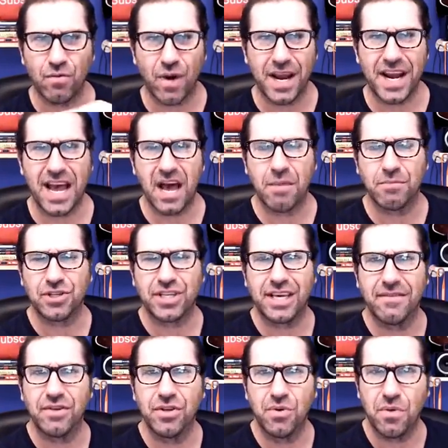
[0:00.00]
Right now, I'm just
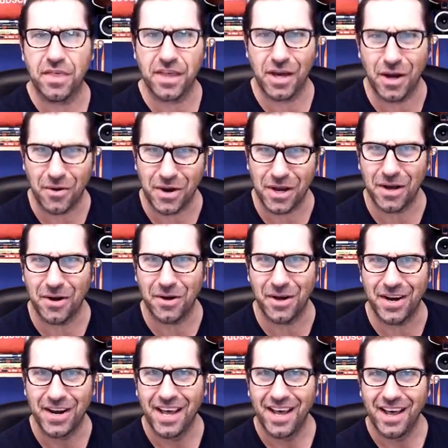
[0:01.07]
giving you theory
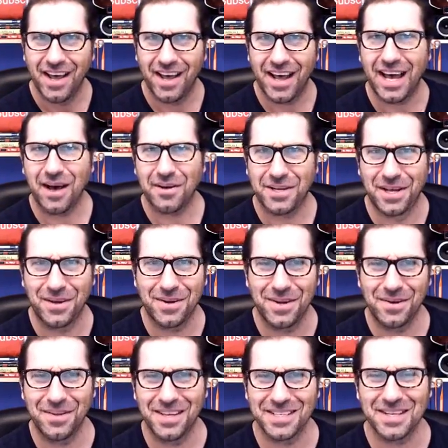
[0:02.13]
on how to
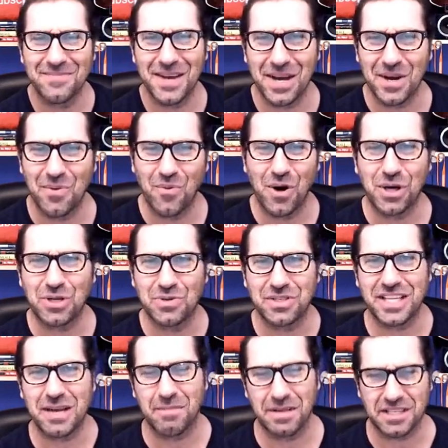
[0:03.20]
do this. I'm not going to walk you
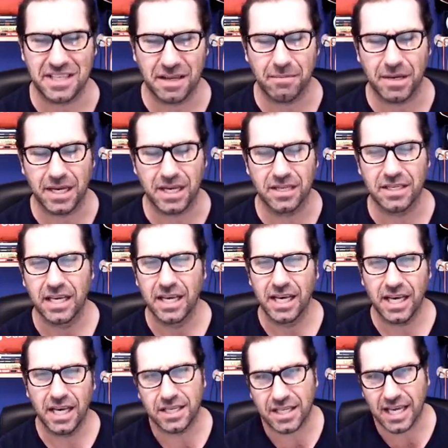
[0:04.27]
step by step because
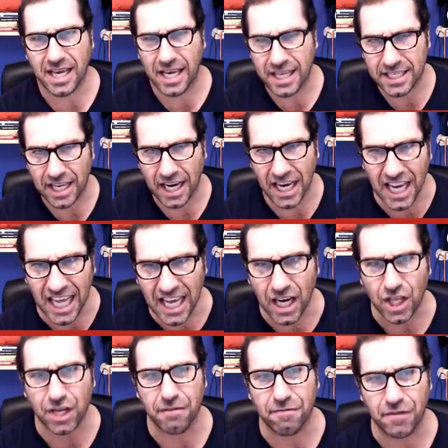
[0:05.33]
it's a
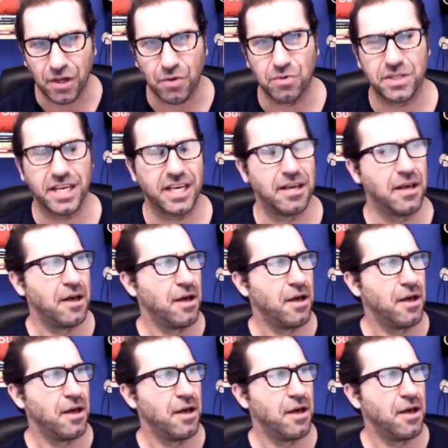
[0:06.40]
little confusing.